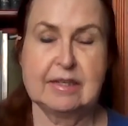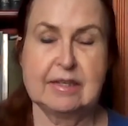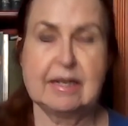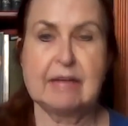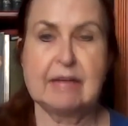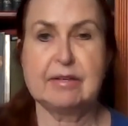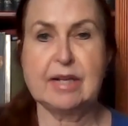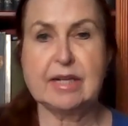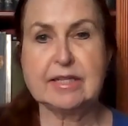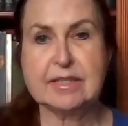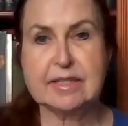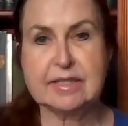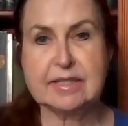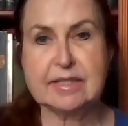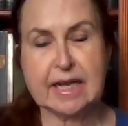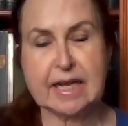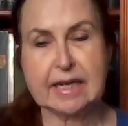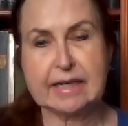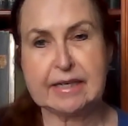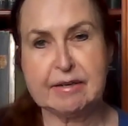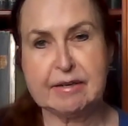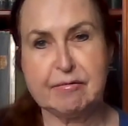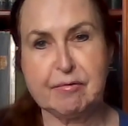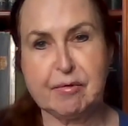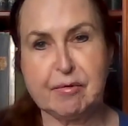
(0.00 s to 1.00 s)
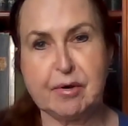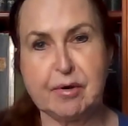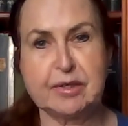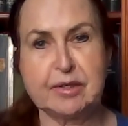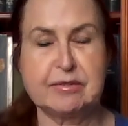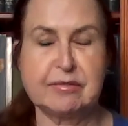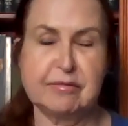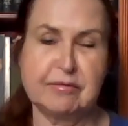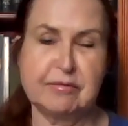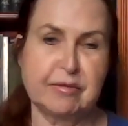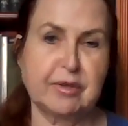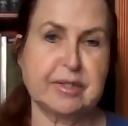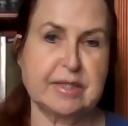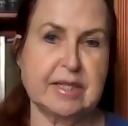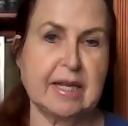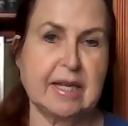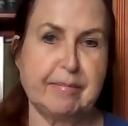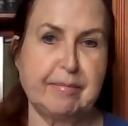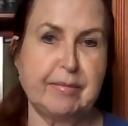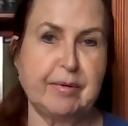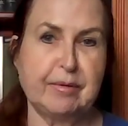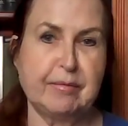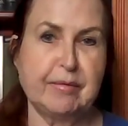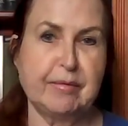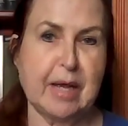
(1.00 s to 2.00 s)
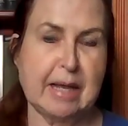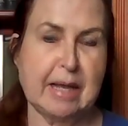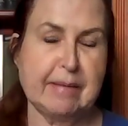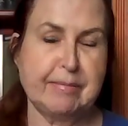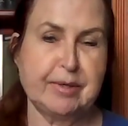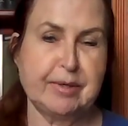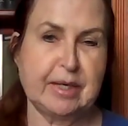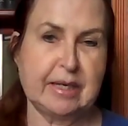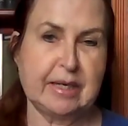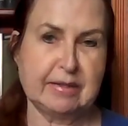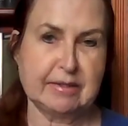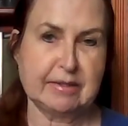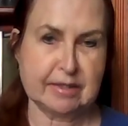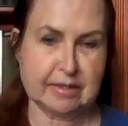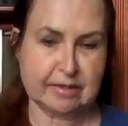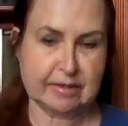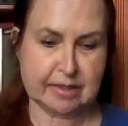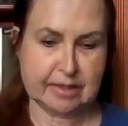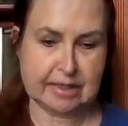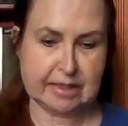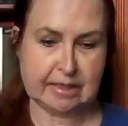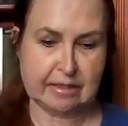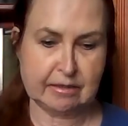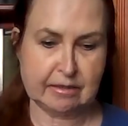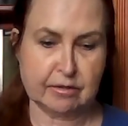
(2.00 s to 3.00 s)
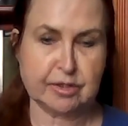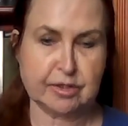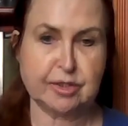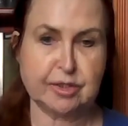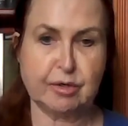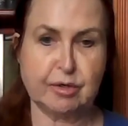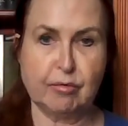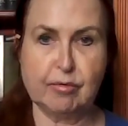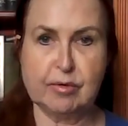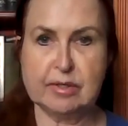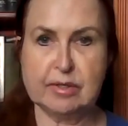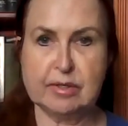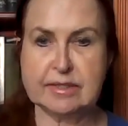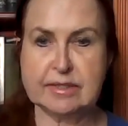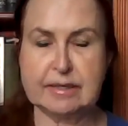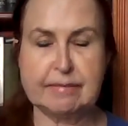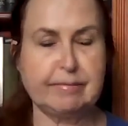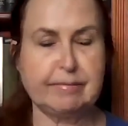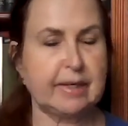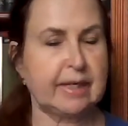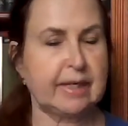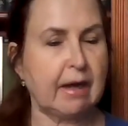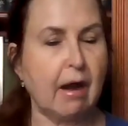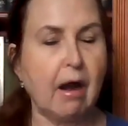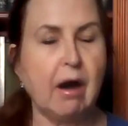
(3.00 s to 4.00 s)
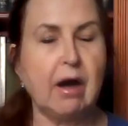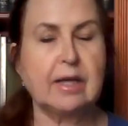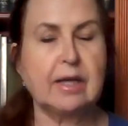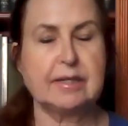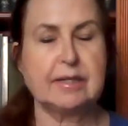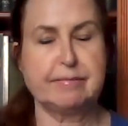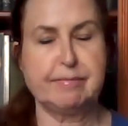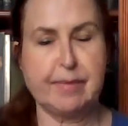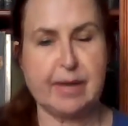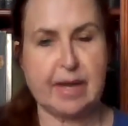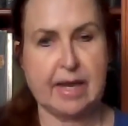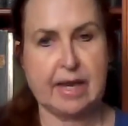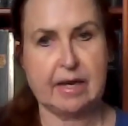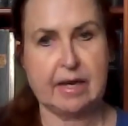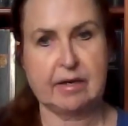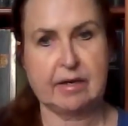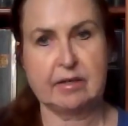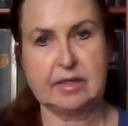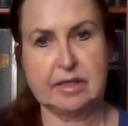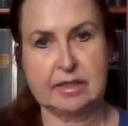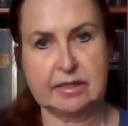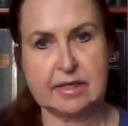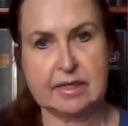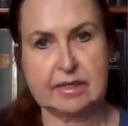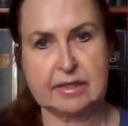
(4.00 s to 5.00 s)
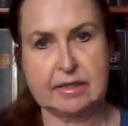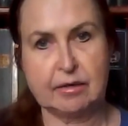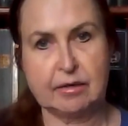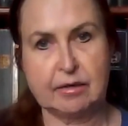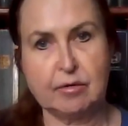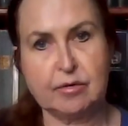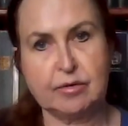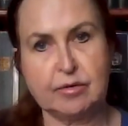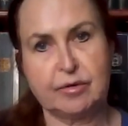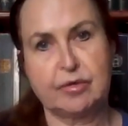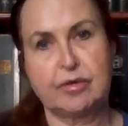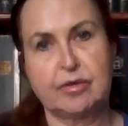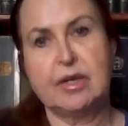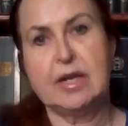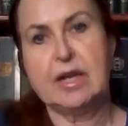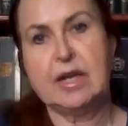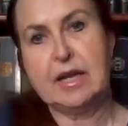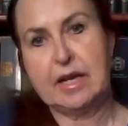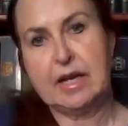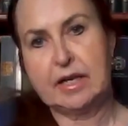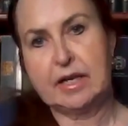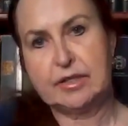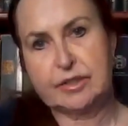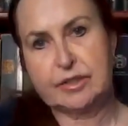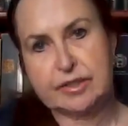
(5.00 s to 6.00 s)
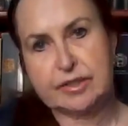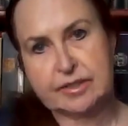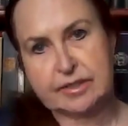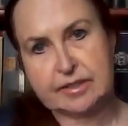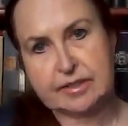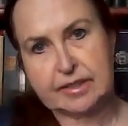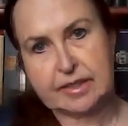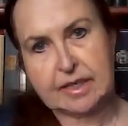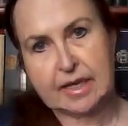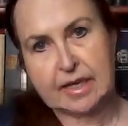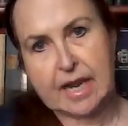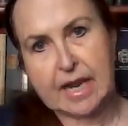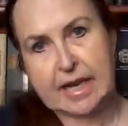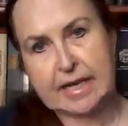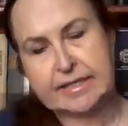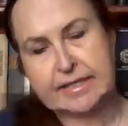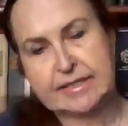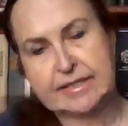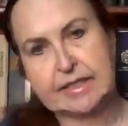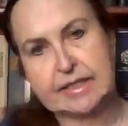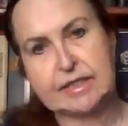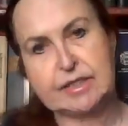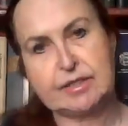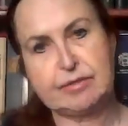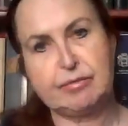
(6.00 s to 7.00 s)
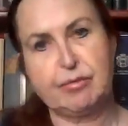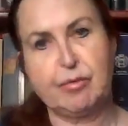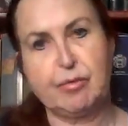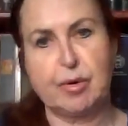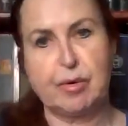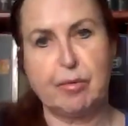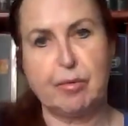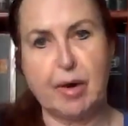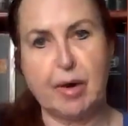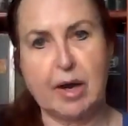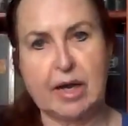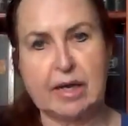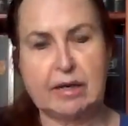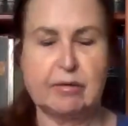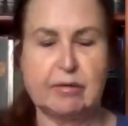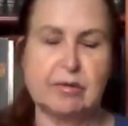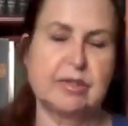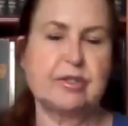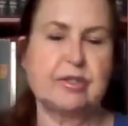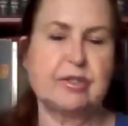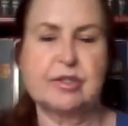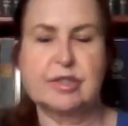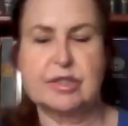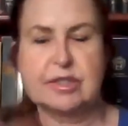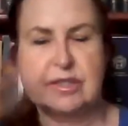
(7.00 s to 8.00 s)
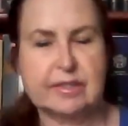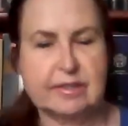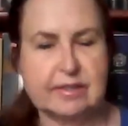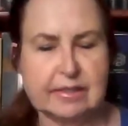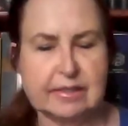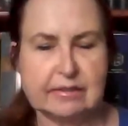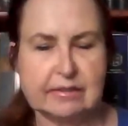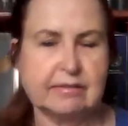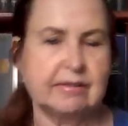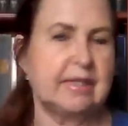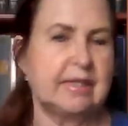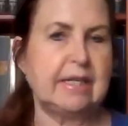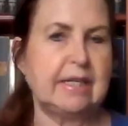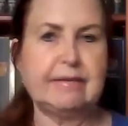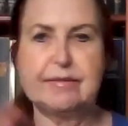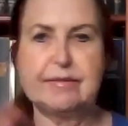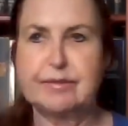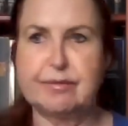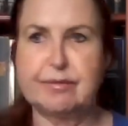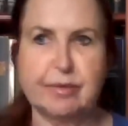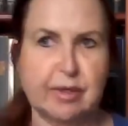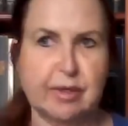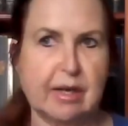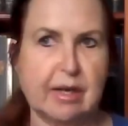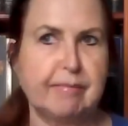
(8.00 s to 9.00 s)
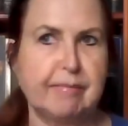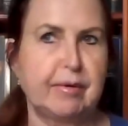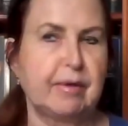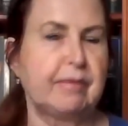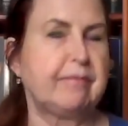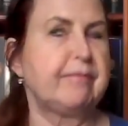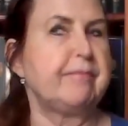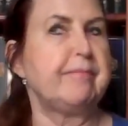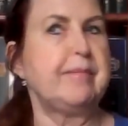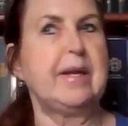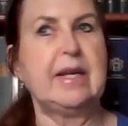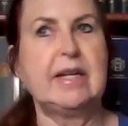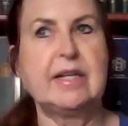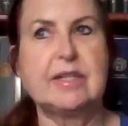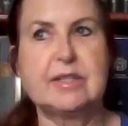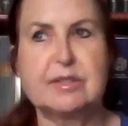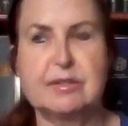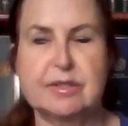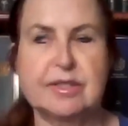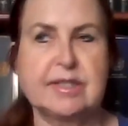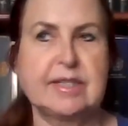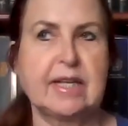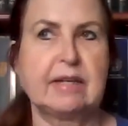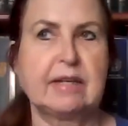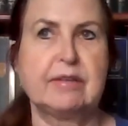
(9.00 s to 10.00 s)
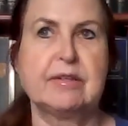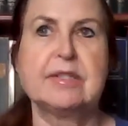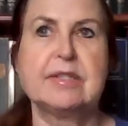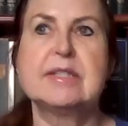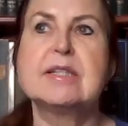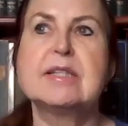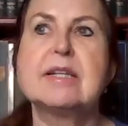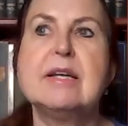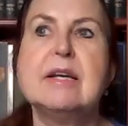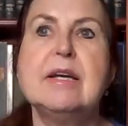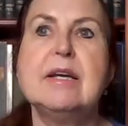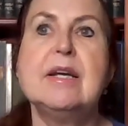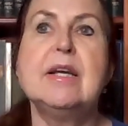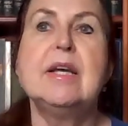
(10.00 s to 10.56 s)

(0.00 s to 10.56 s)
Now that's exactly what's happening. The soul simply can't bear it any longer and just exits for a while, or just leaves for a couple of minutes or seconds.